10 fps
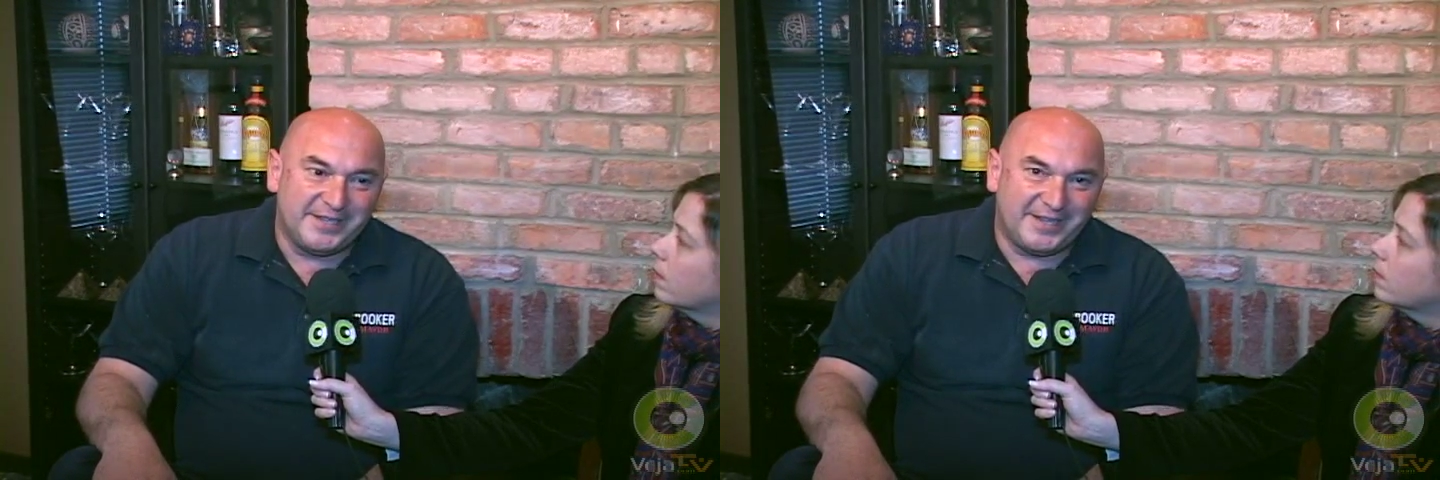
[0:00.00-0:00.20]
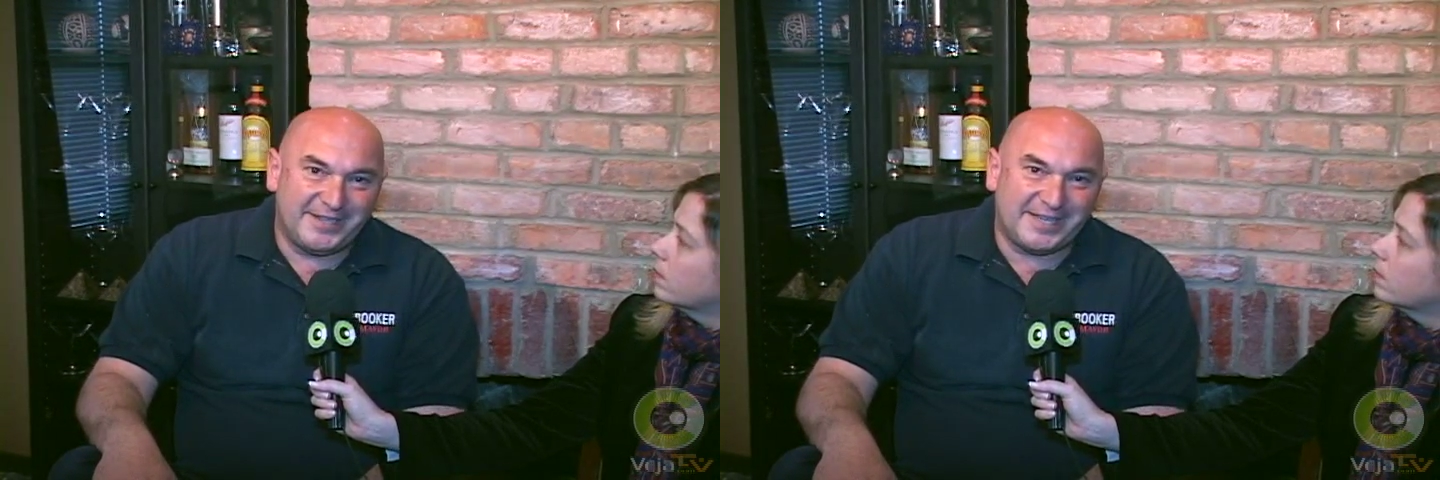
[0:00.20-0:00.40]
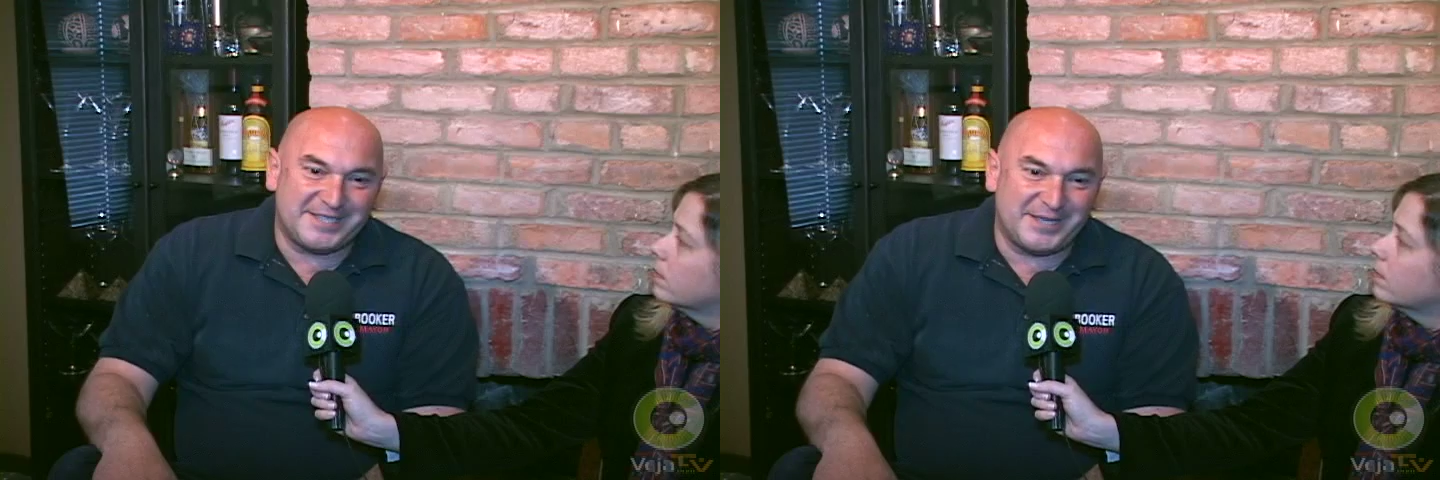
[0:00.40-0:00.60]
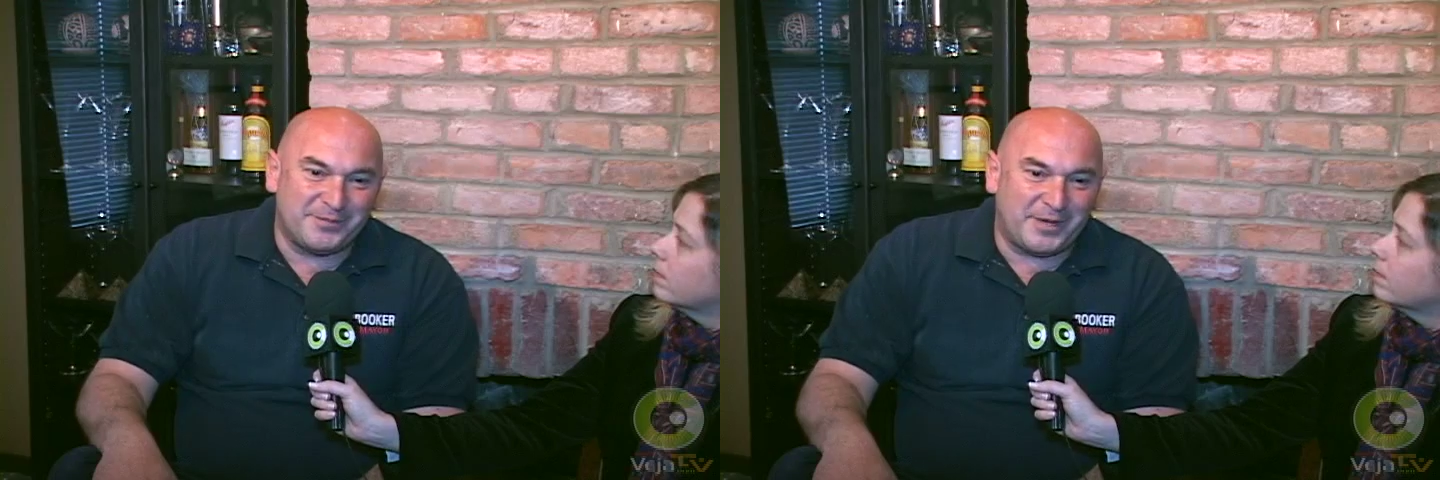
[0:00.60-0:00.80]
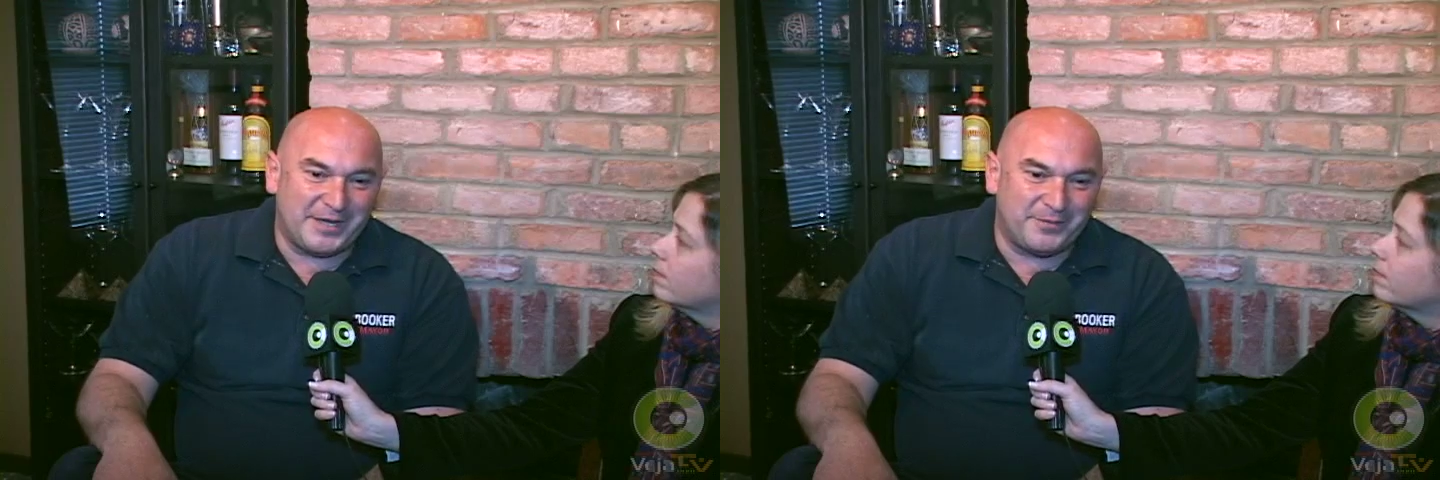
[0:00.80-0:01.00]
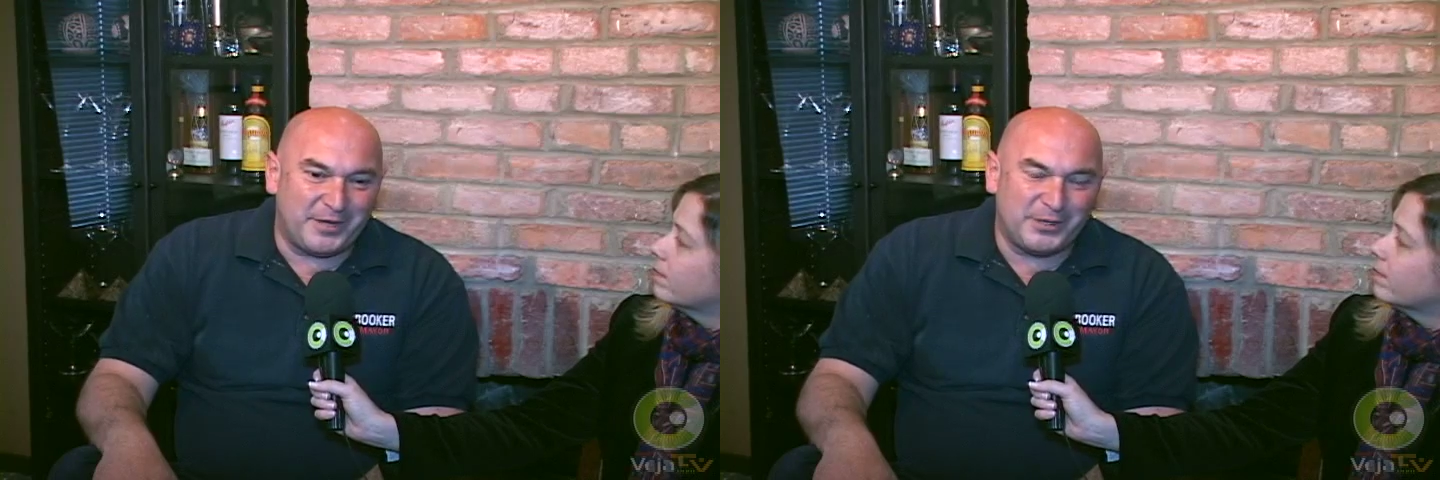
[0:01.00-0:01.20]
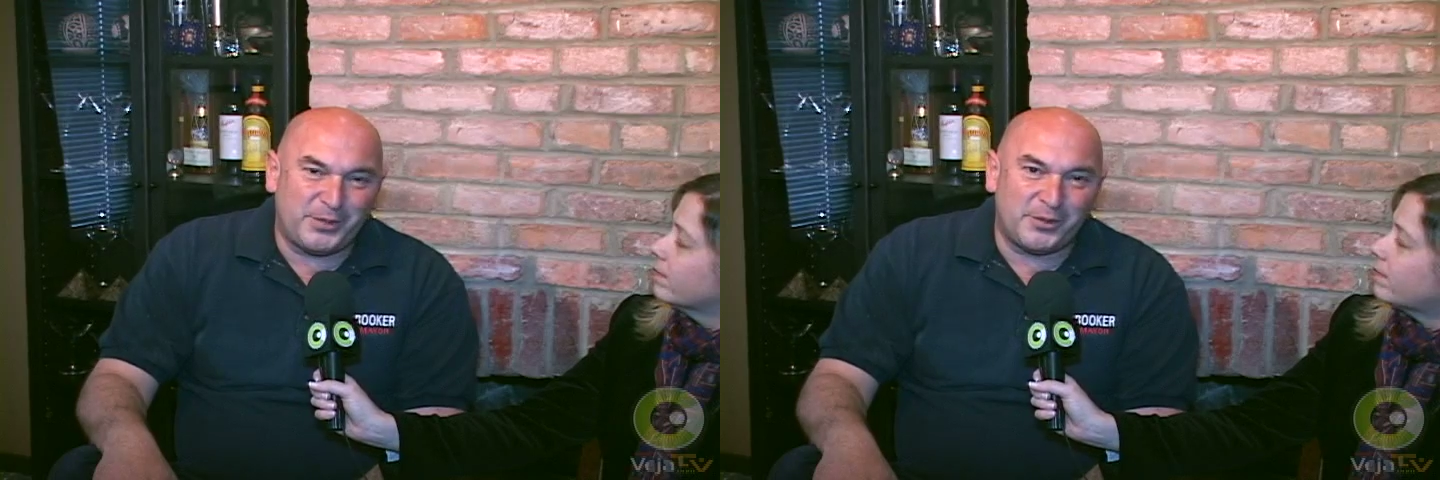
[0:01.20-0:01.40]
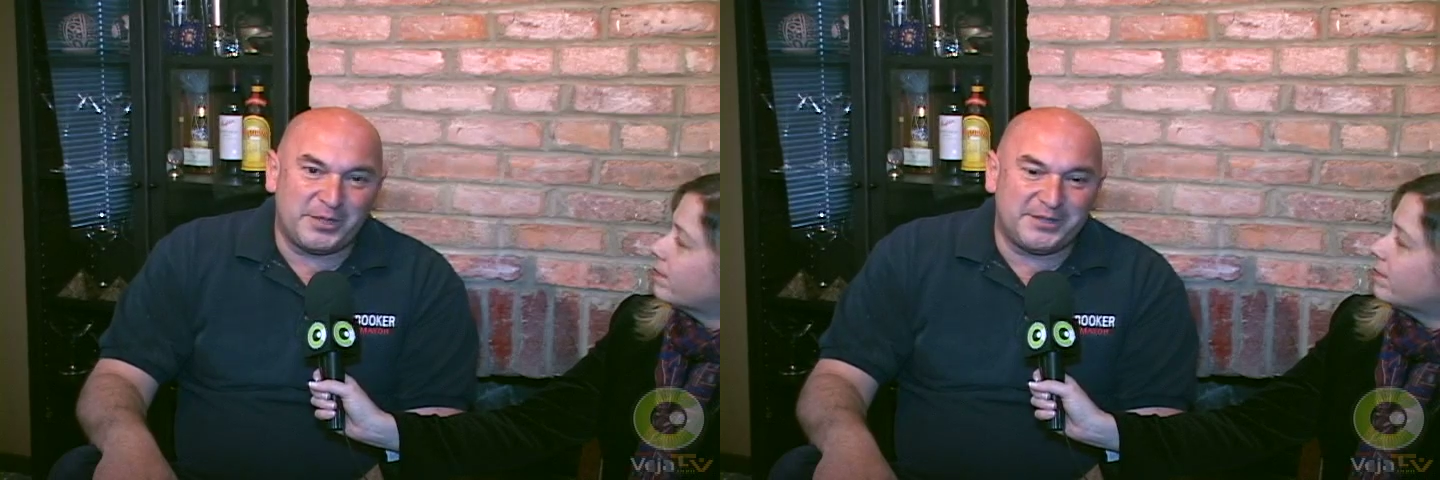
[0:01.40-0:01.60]
And like I said, my
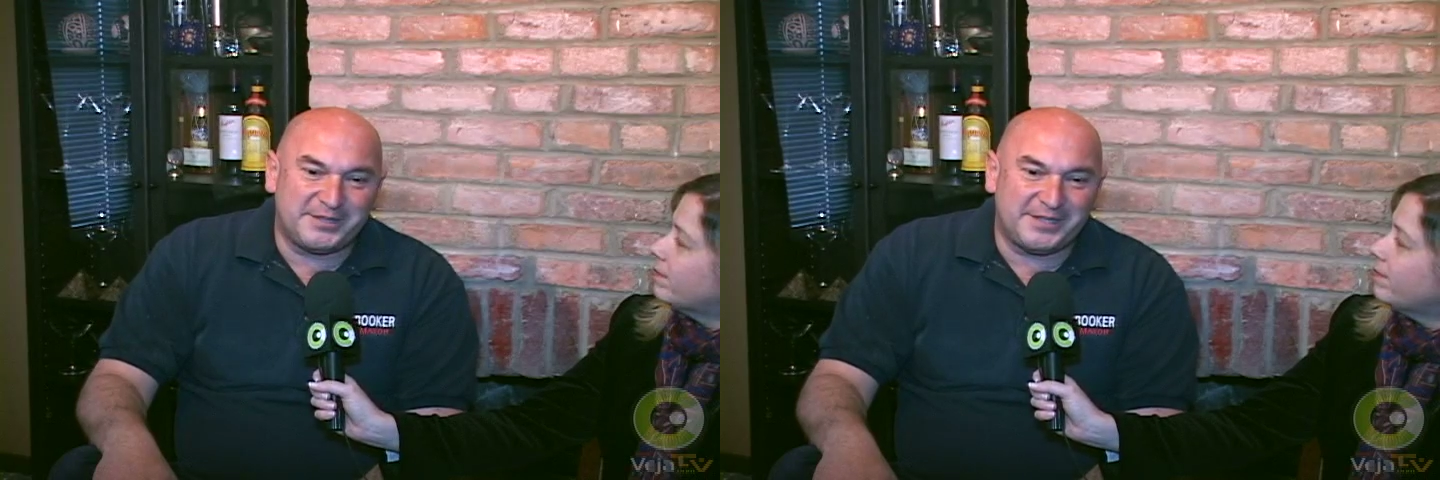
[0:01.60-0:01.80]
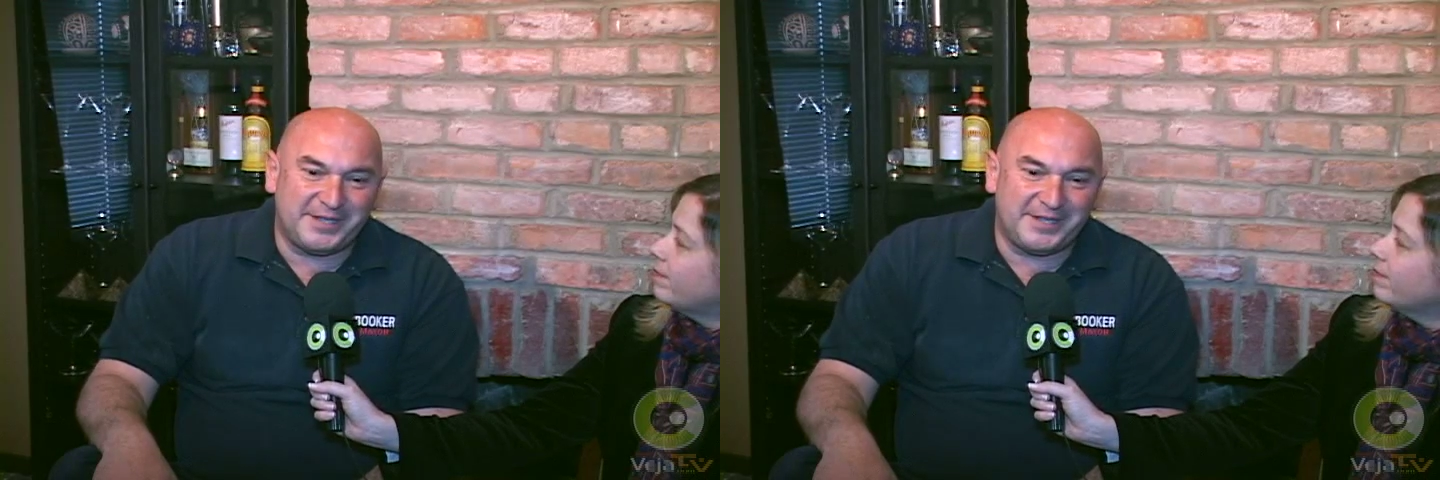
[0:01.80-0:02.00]
opponent,